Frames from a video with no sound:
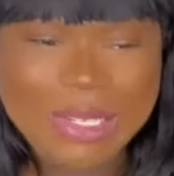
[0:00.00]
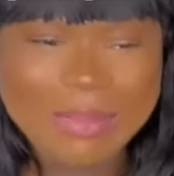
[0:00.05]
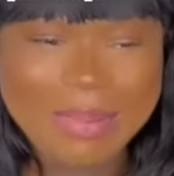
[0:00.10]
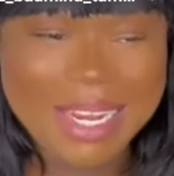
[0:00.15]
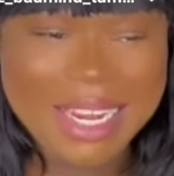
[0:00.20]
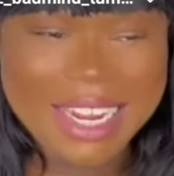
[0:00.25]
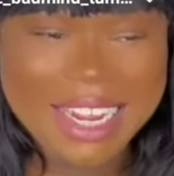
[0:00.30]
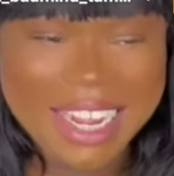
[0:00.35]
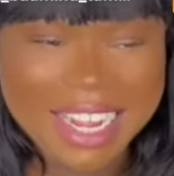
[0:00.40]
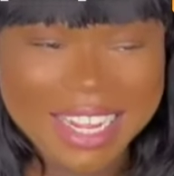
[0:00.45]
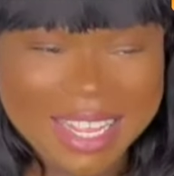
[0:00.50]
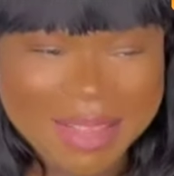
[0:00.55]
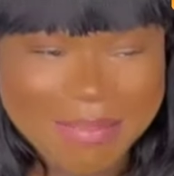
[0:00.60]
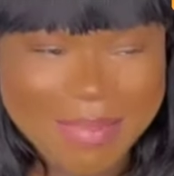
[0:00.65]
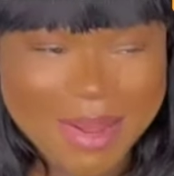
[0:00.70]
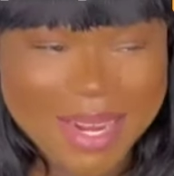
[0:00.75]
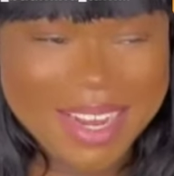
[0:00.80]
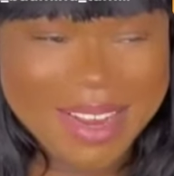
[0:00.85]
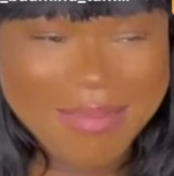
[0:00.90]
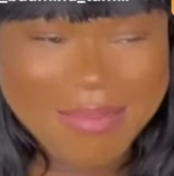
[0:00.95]
the cocky
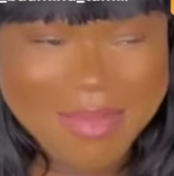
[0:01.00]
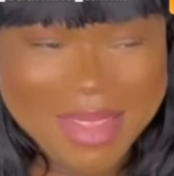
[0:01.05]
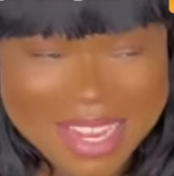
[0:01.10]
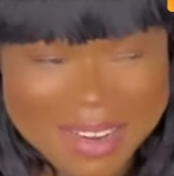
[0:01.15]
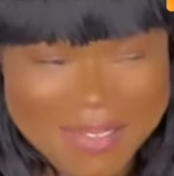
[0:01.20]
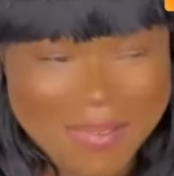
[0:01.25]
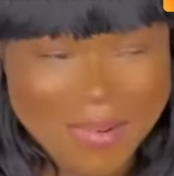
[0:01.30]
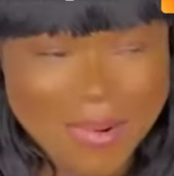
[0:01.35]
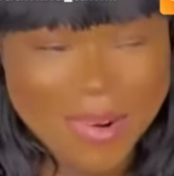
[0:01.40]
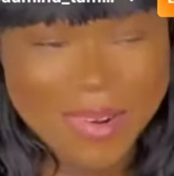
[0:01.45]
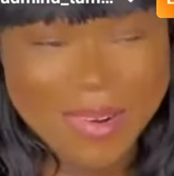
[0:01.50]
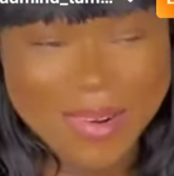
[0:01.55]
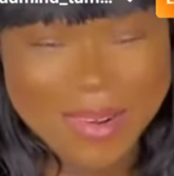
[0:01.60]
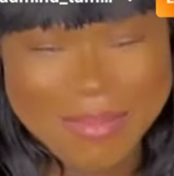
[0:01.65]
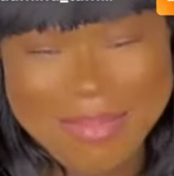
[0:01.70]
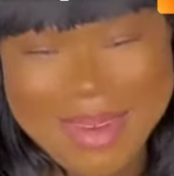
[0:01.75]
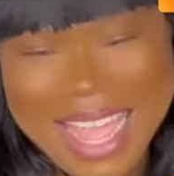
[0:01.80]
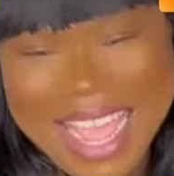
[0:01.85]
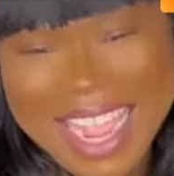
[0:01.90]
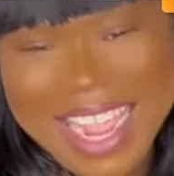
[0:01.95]
the
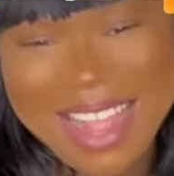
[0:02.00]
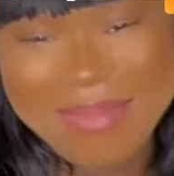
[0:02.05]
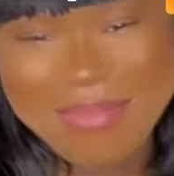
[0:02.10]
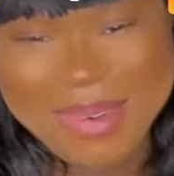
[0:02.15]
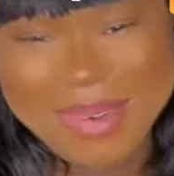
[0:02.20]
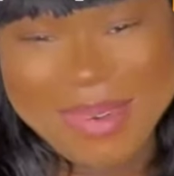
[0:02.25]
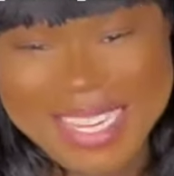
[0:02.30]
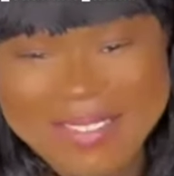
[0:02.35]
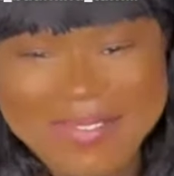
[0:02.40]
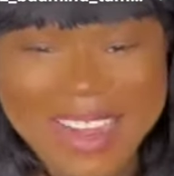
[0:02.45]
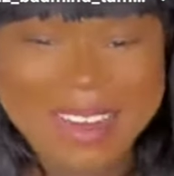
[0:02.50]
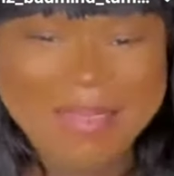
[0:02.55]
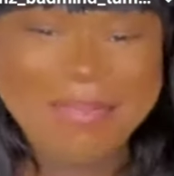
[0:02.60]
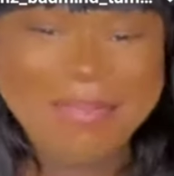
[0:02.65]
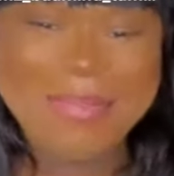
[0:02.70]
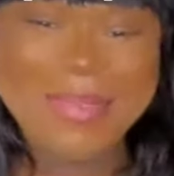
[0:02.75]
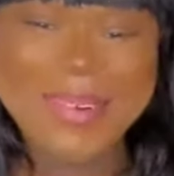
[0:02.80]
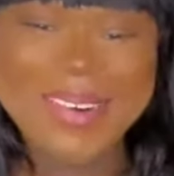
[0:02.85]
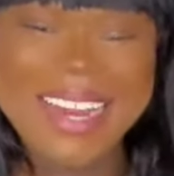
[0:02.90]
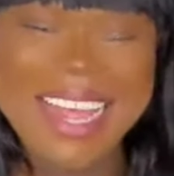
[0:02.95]
look like a plate, fat
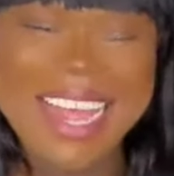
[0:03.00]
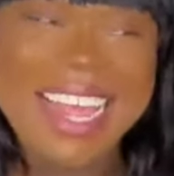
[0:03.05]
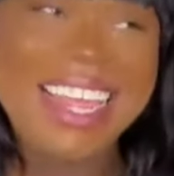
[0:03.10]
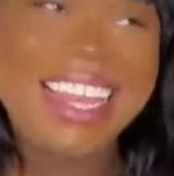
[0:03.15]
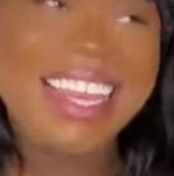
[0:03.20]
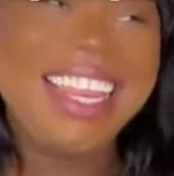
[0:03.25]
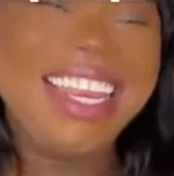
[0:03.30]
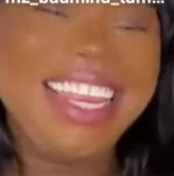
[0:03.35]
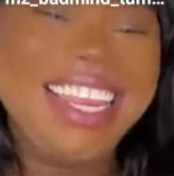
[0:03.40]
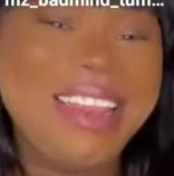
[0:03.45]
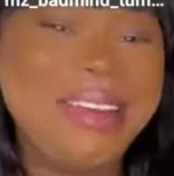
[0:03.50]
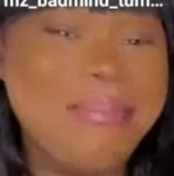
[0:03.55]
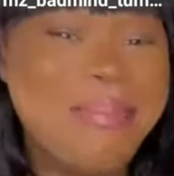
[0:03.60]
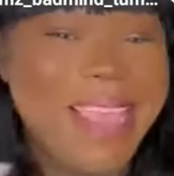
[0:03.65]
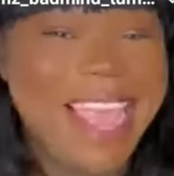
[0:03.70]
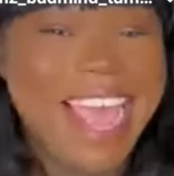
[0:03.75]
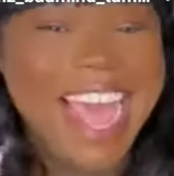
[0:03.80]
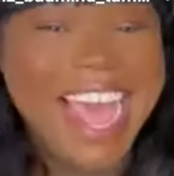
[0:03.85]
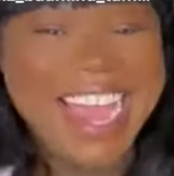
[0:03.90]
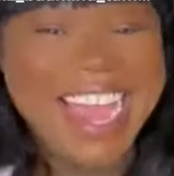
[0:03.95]
and
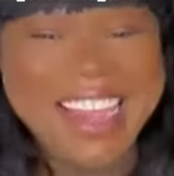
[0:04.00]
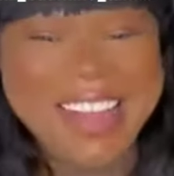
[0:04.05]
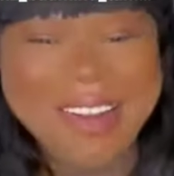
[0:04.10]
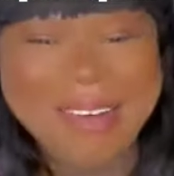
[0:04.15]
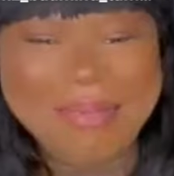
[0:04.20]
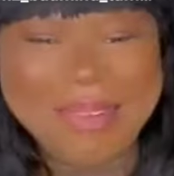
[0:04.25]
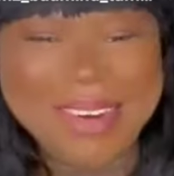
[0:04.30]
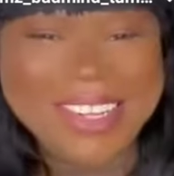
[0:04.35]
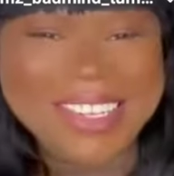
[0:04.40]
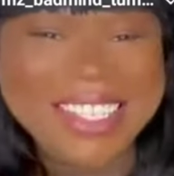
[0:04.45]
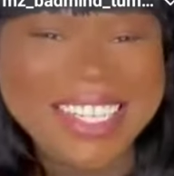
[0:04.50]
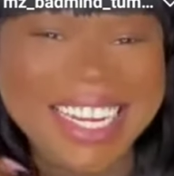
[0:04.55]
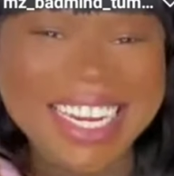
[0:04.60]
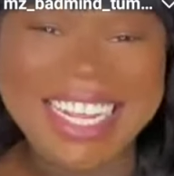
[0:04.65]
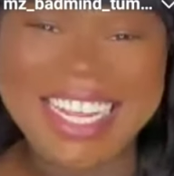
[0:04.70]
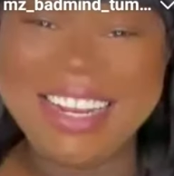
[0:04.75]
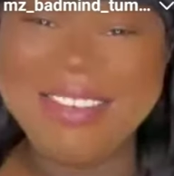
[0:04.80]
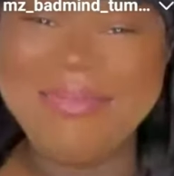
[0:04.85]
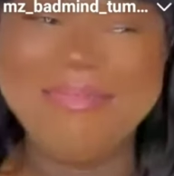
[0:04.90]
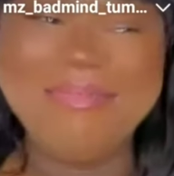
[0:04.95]
hat no blood
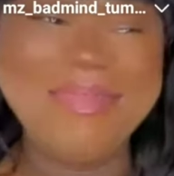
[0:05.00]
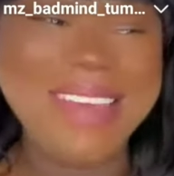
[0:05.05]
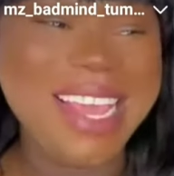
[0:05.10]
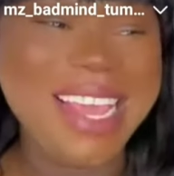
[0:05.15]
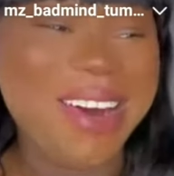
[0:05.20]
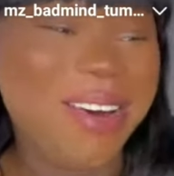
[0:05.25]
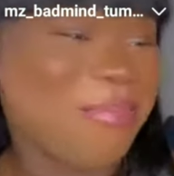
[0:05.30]
Big up